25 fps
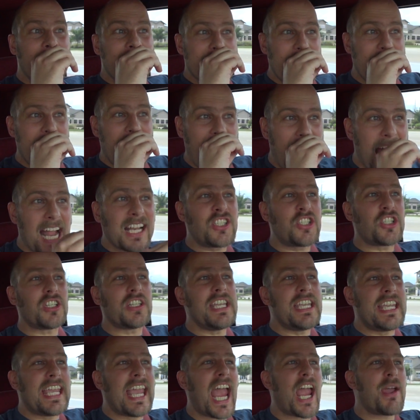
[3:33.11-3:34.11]
They
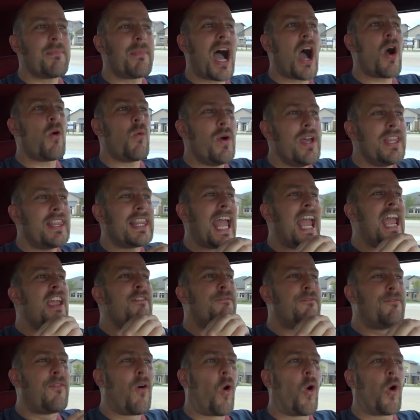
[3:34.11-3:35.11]
actually came out with a
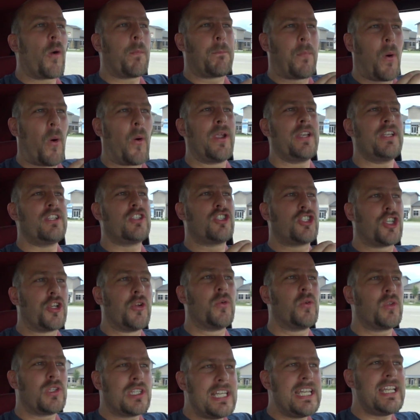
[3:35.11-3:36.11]

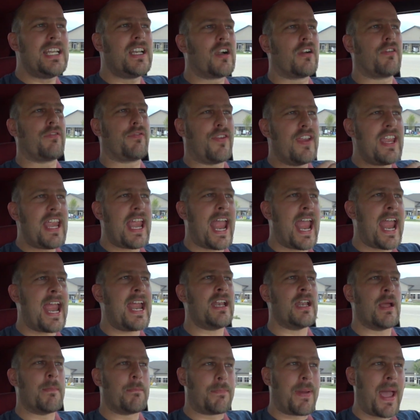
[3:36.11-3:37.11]
4.2 liter
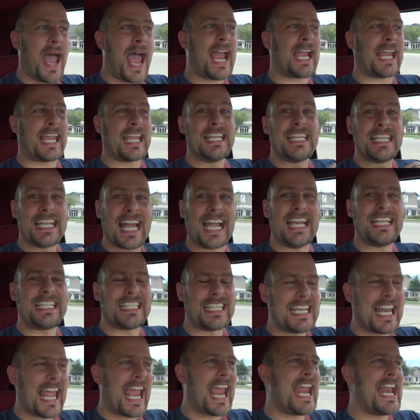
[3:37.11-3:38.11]
V8 back in
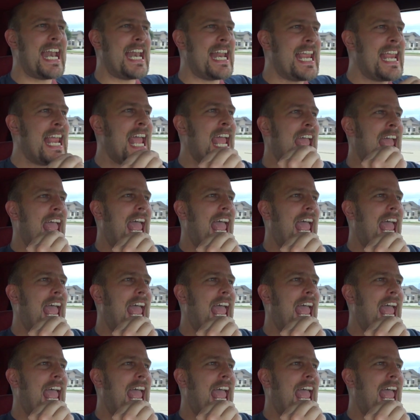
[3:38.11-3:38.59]
1980